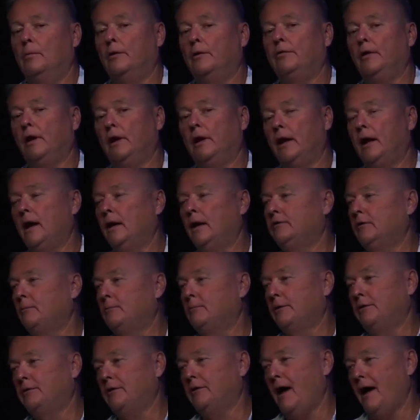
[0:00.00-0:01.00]
But then I got
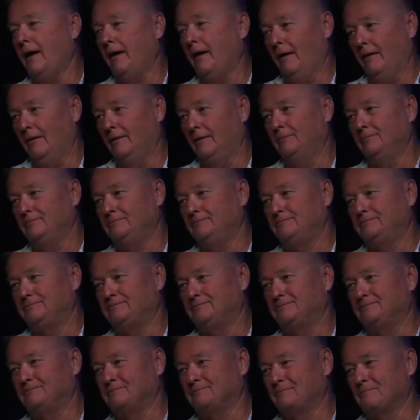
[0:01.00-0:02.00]
to Pattaya.
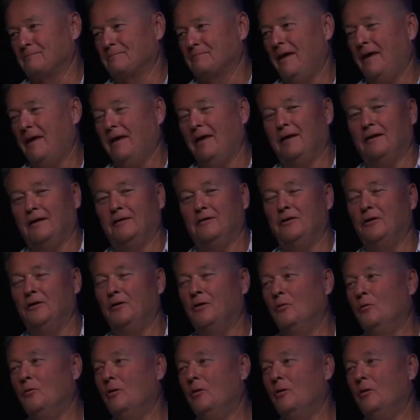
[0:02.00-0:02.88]
And,